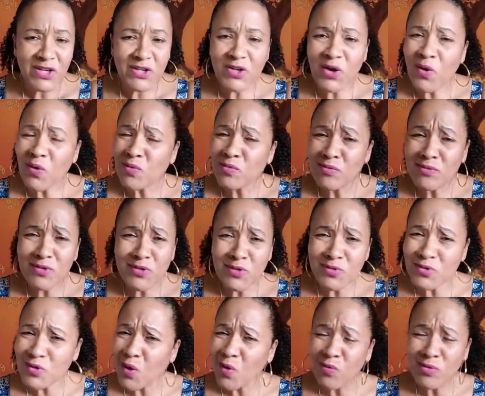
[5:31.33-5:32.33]

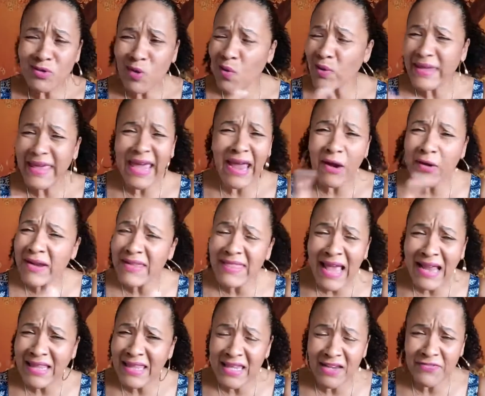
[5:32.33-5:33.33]
Don't don't don't carry
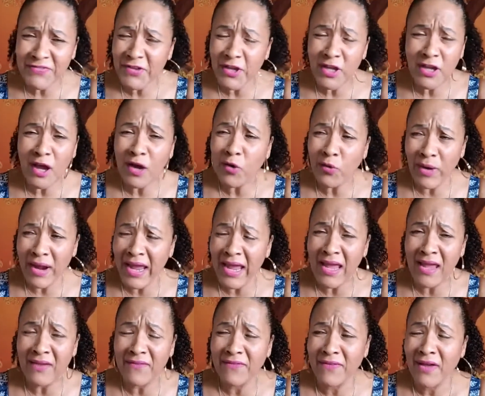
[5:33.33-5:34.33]
that gift to your
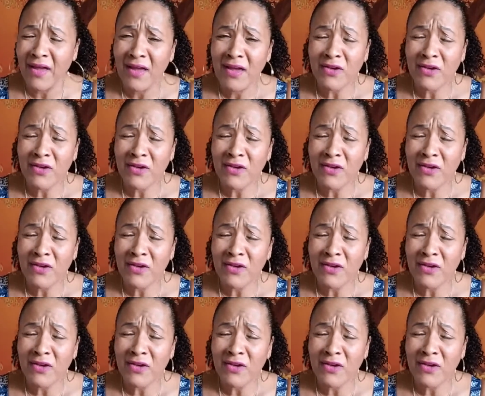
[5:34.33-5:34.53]
grave.